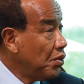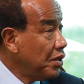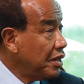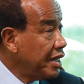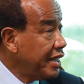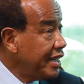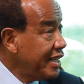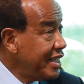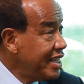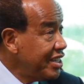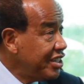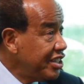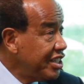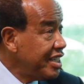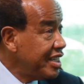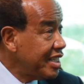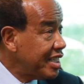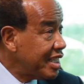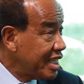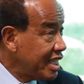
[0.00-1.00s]
the
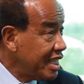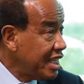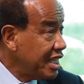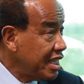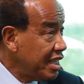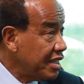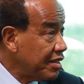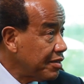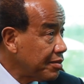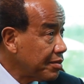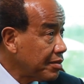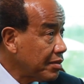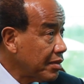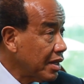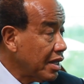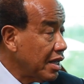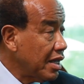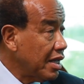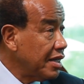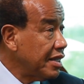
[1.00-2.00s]
EGC,
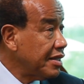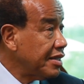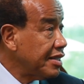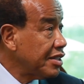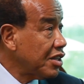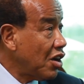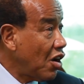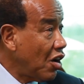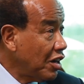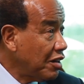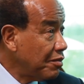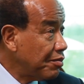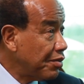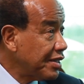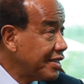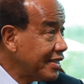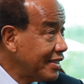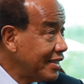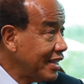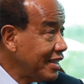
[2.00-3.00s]
this is
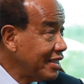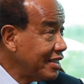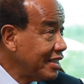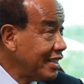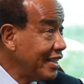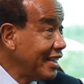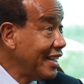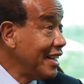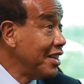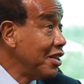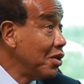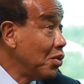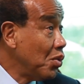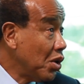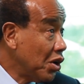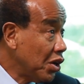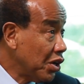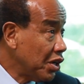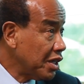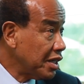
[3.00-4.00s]
unprecedented in the
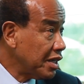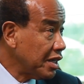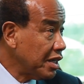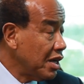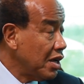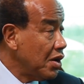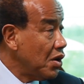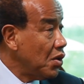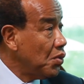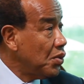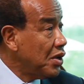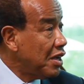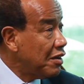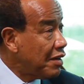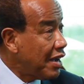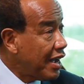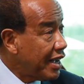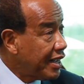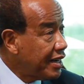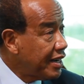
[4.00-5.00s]
world. We have
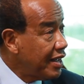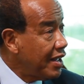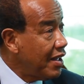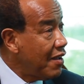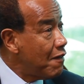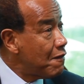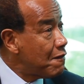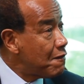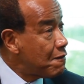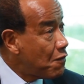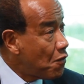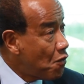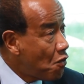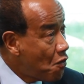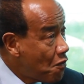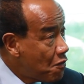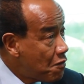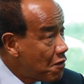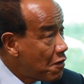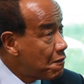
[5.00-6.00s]
had
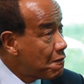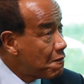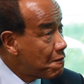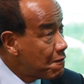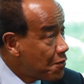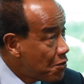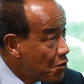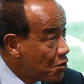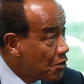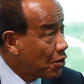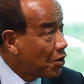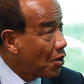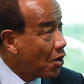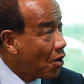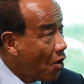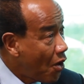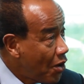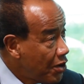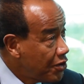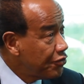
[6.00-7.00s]
over
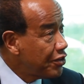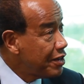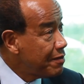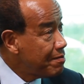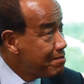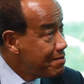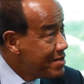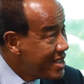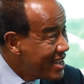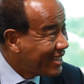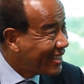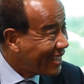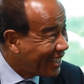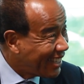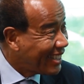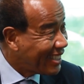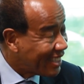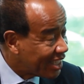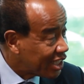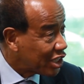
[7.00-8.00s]
400
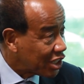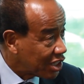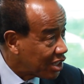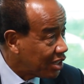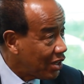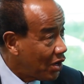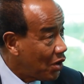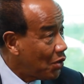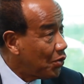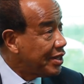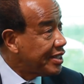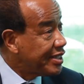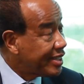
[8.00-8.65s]
meetings with